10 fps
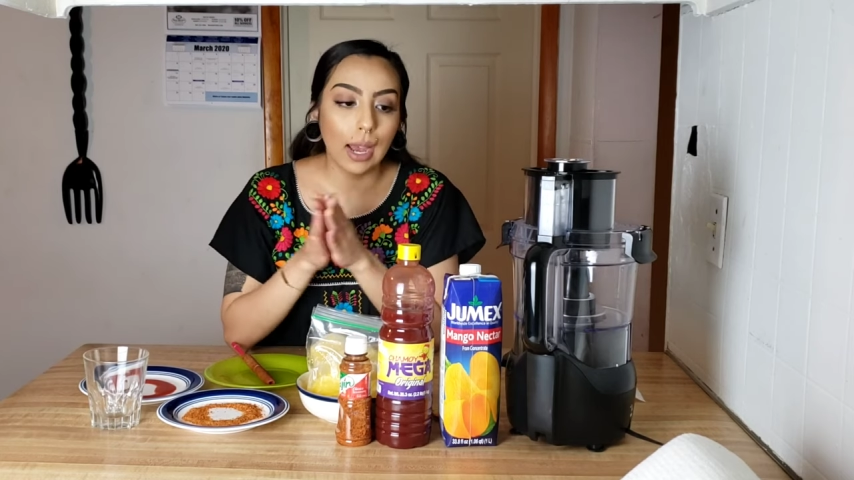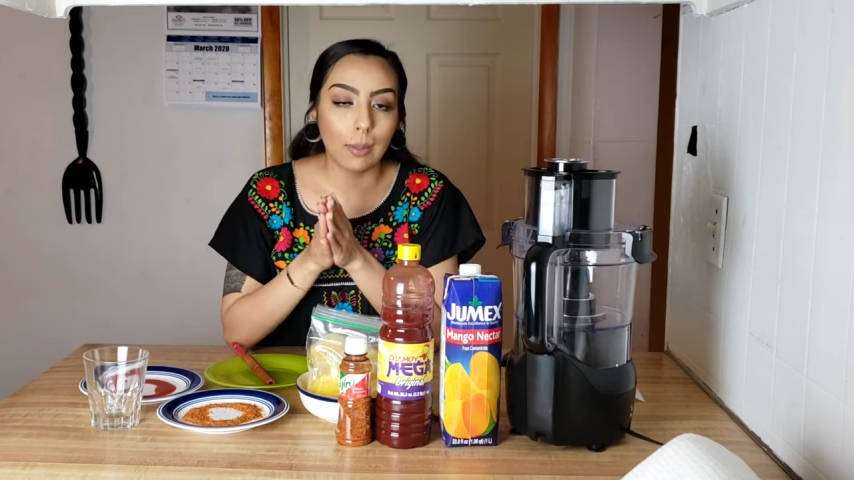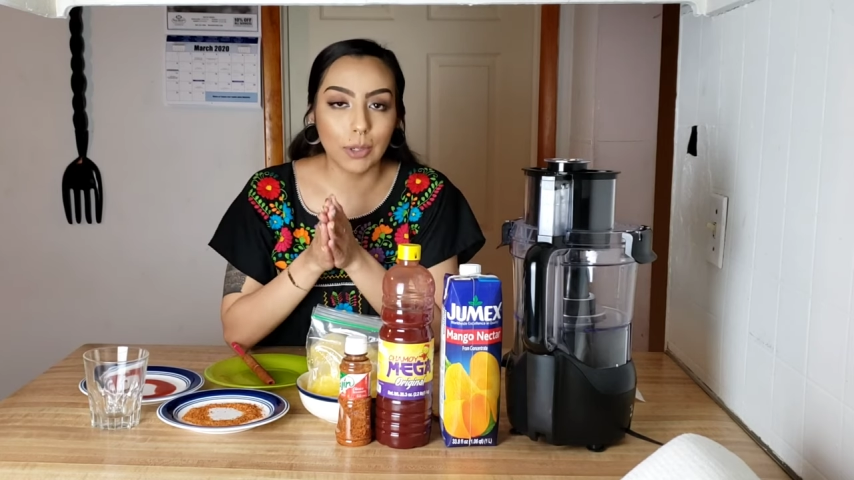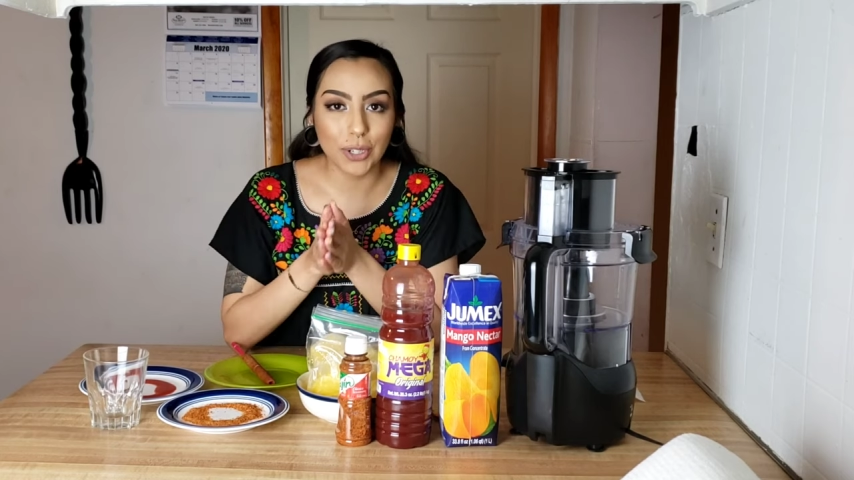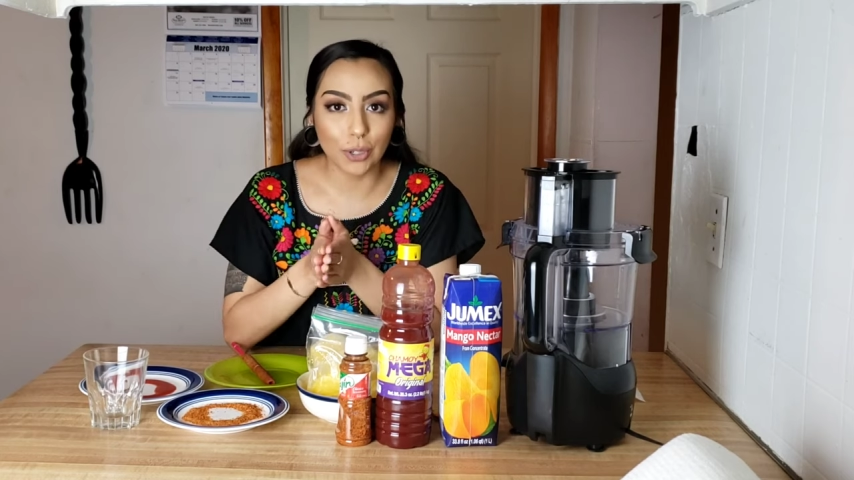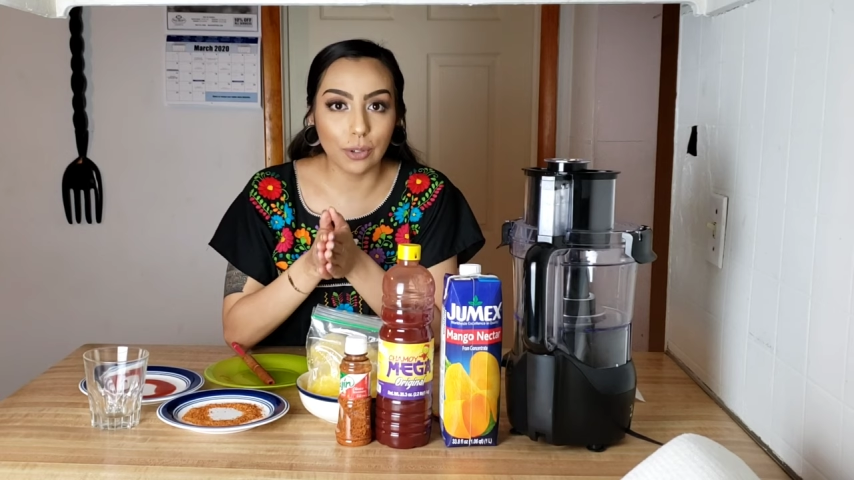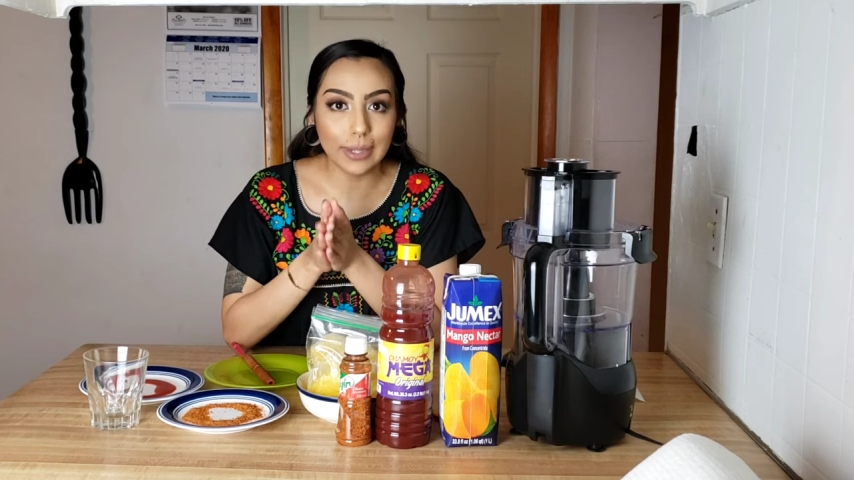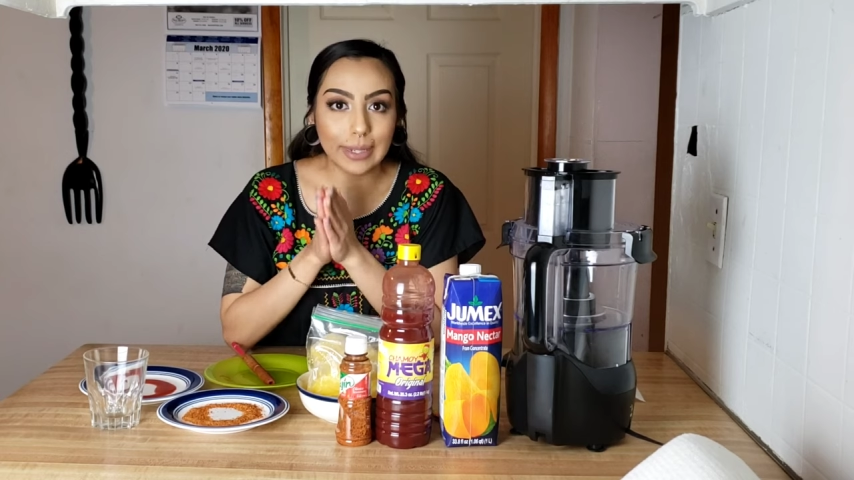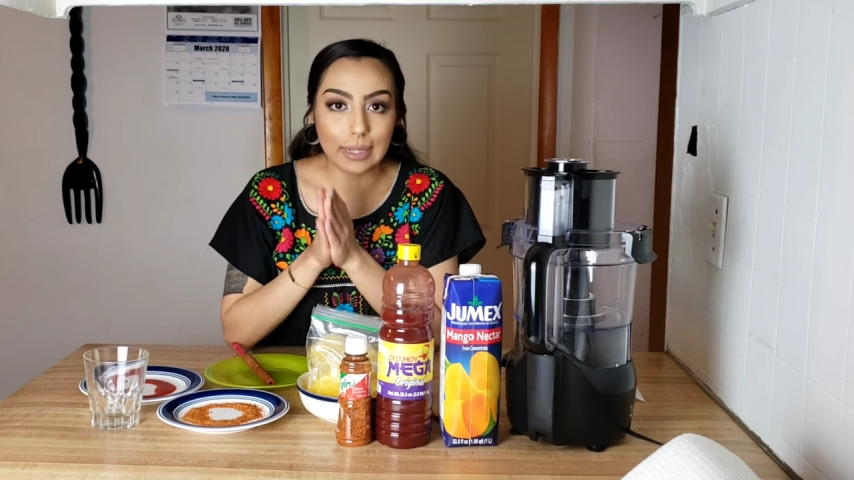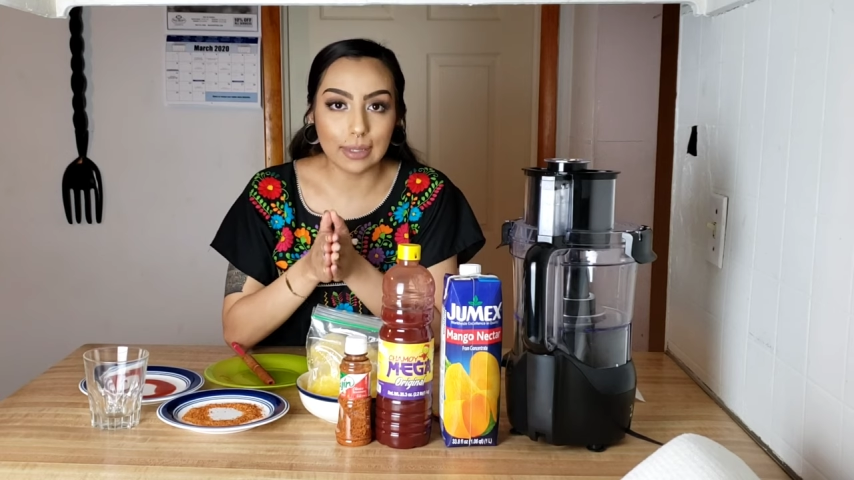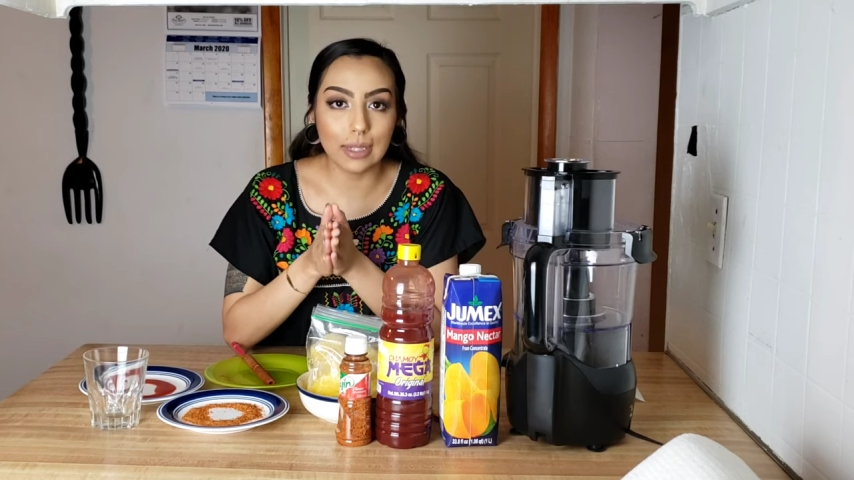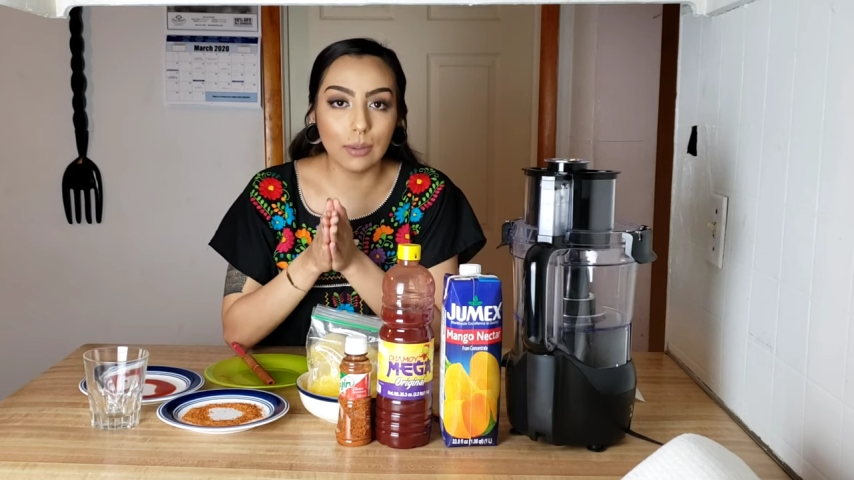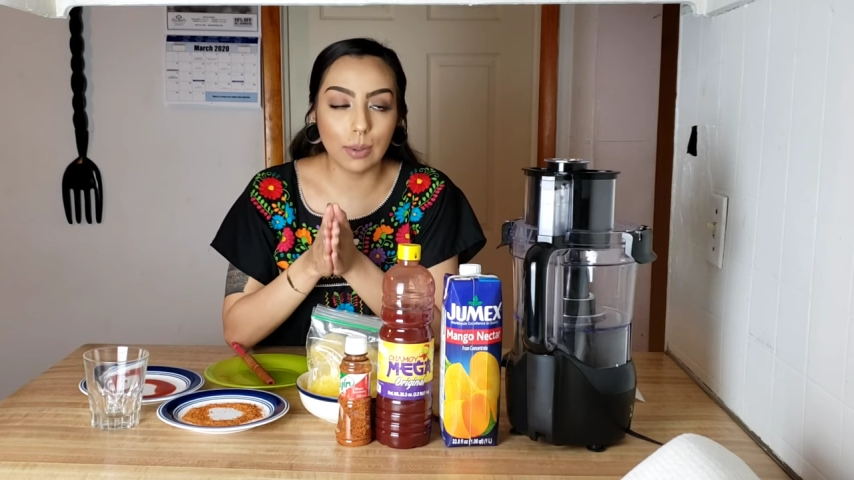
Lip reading: I'm gonna show you an easy